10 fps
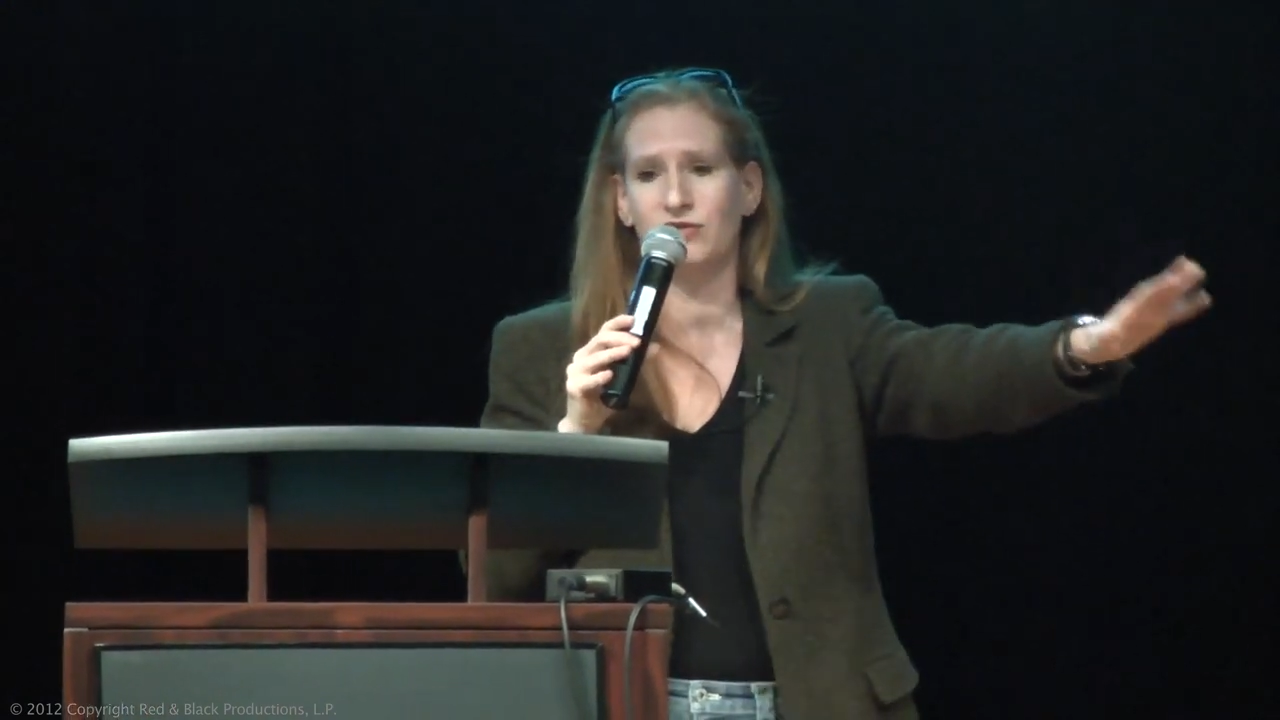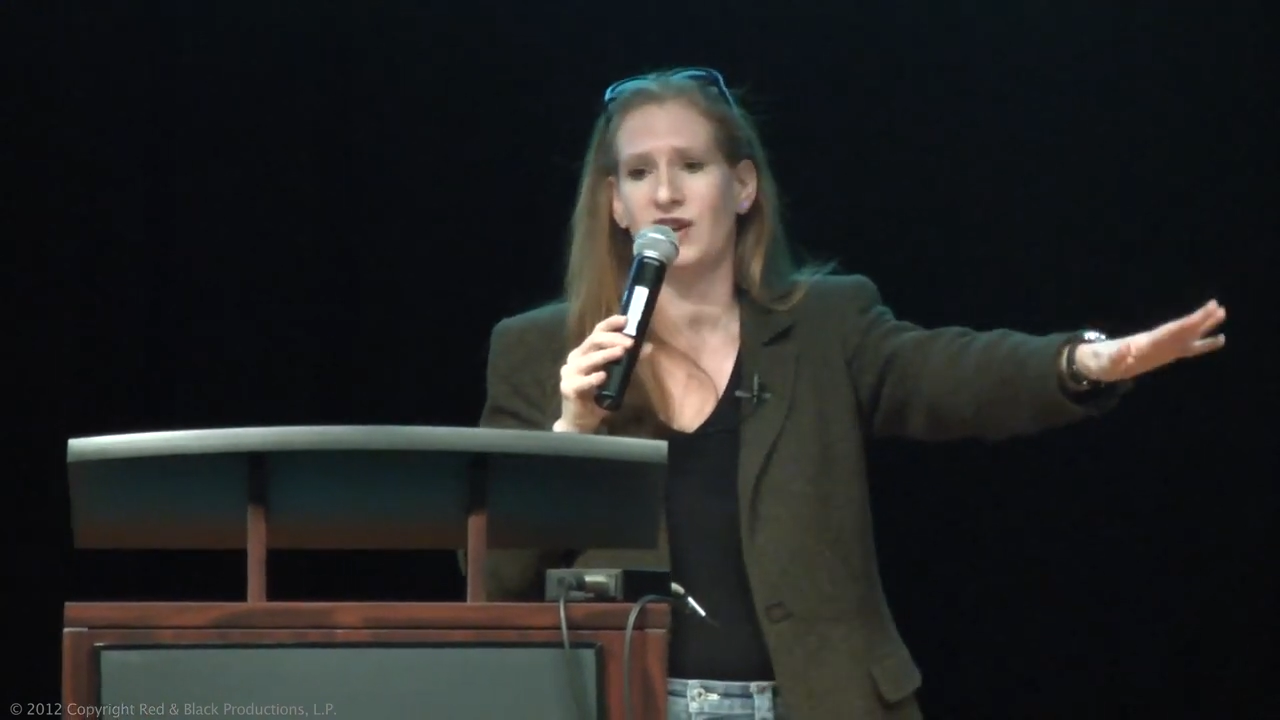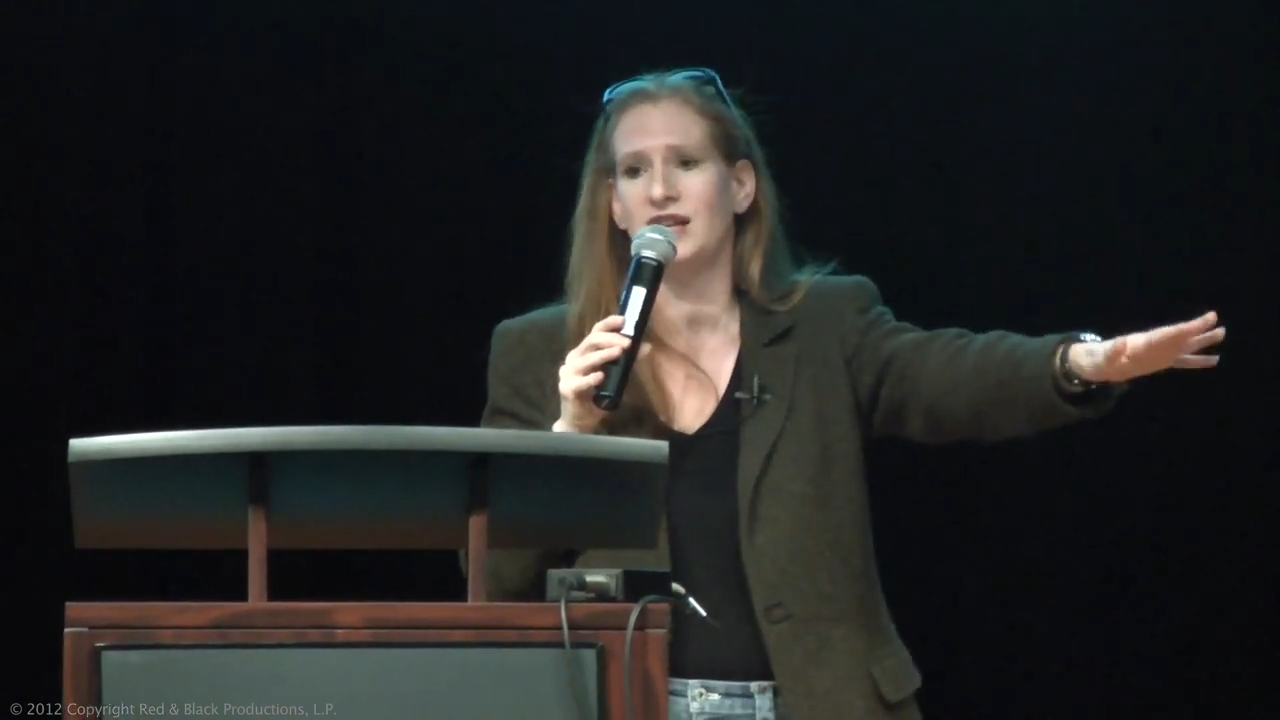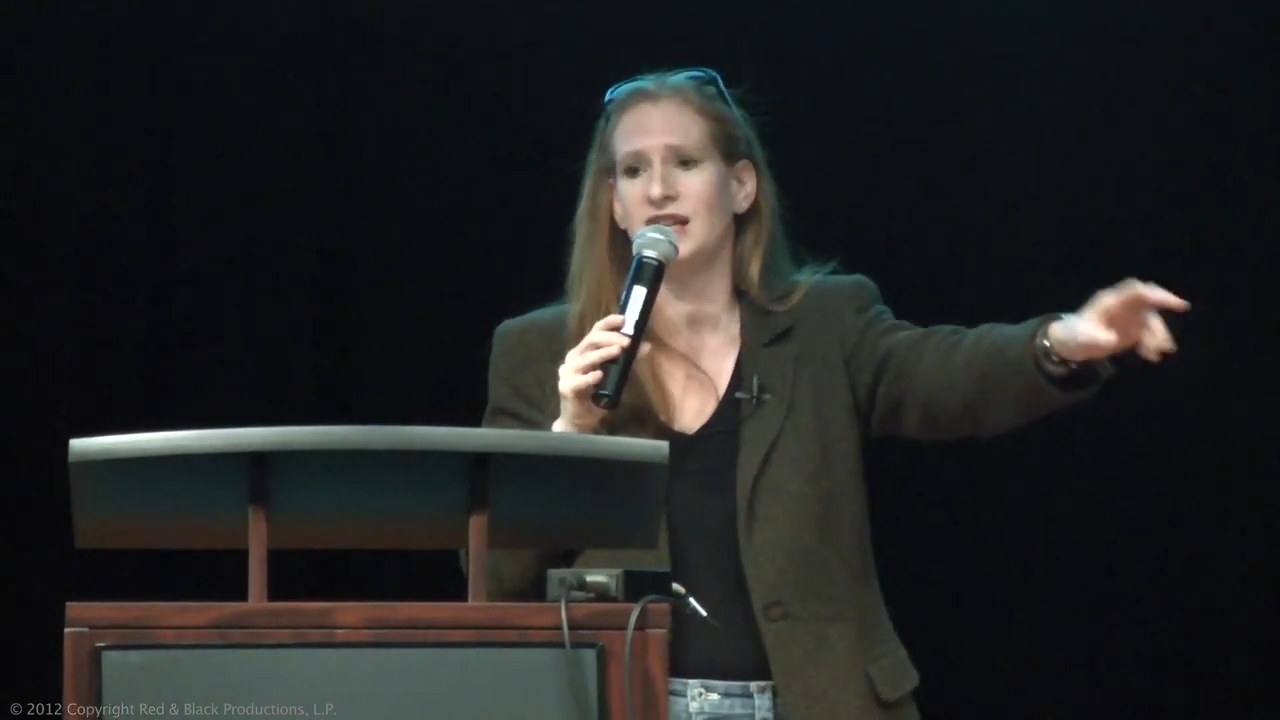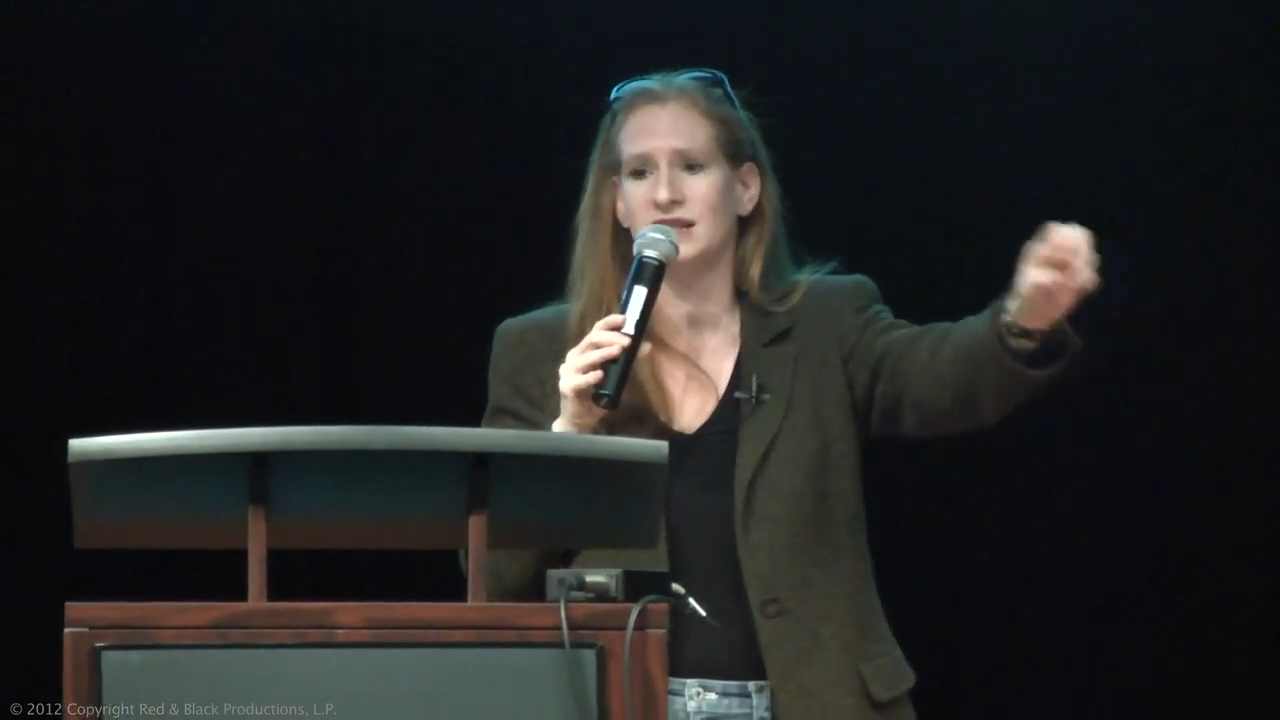the
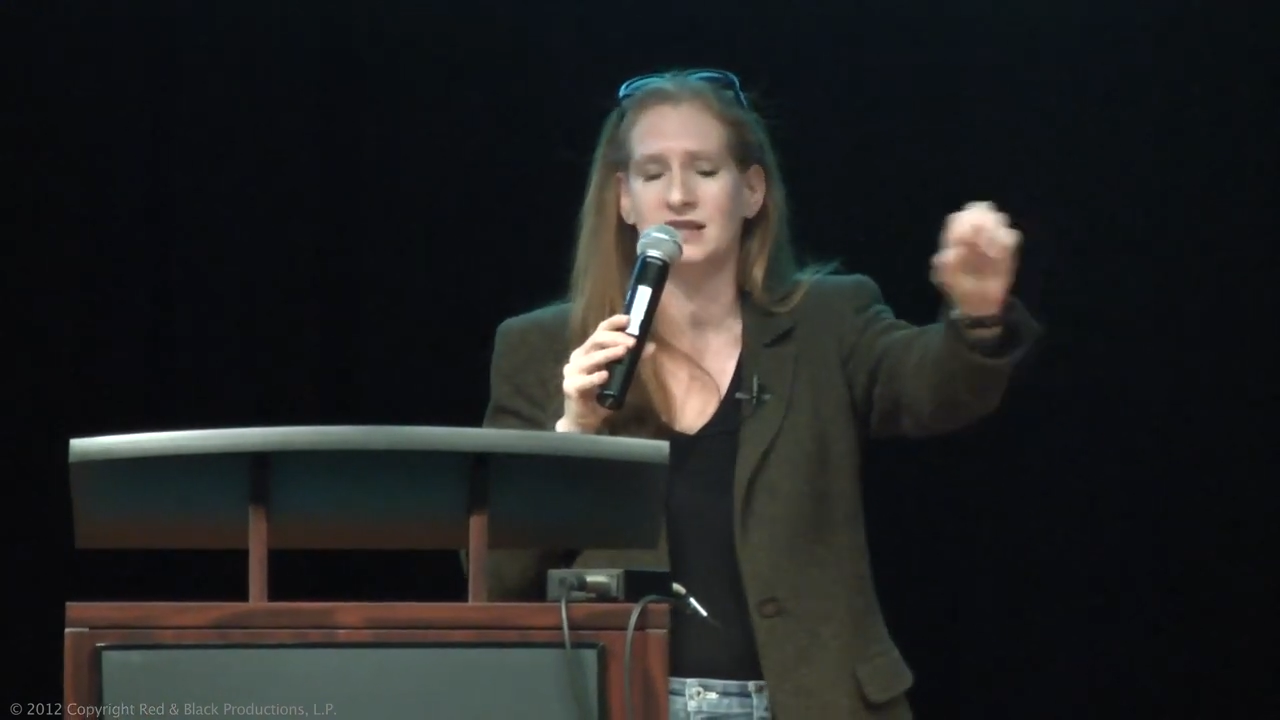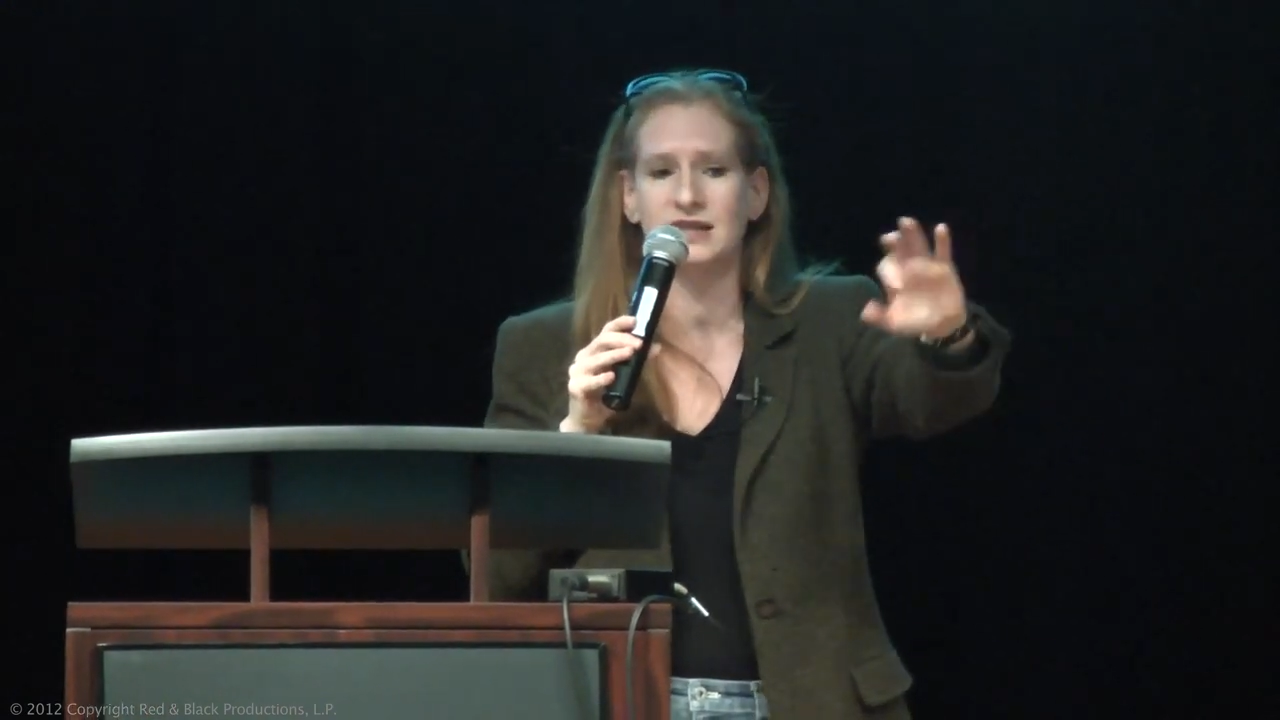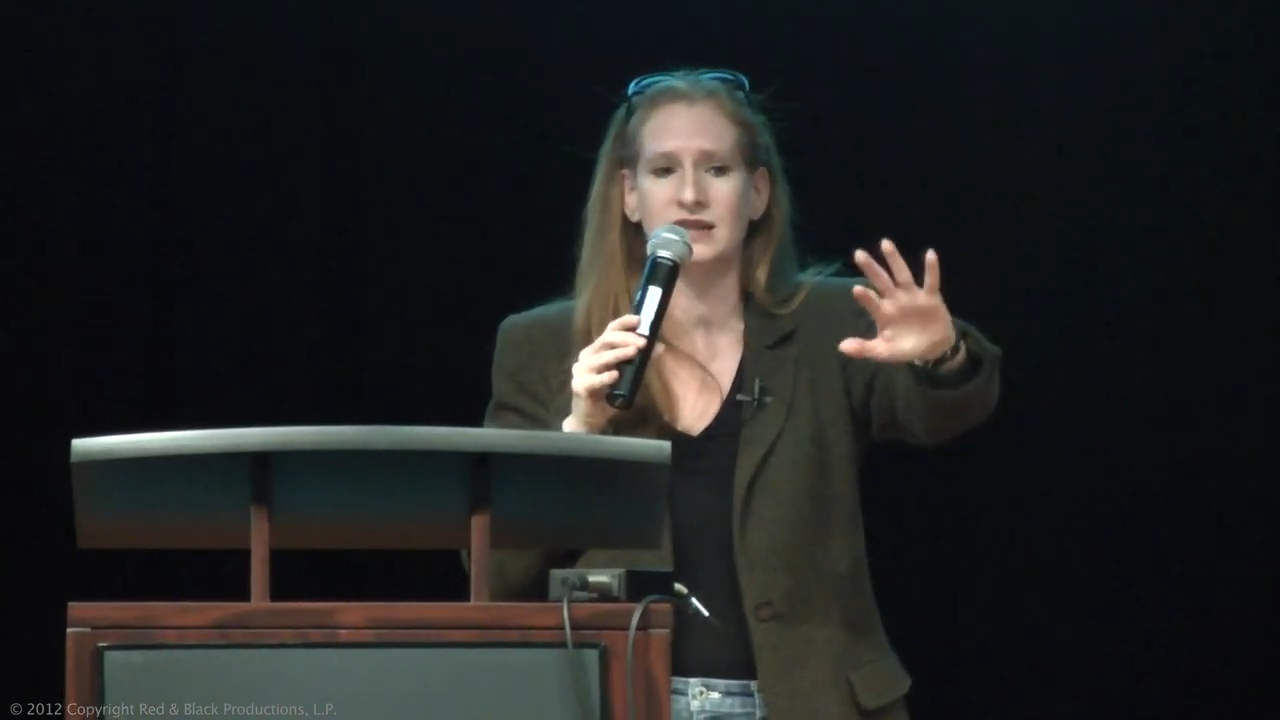finances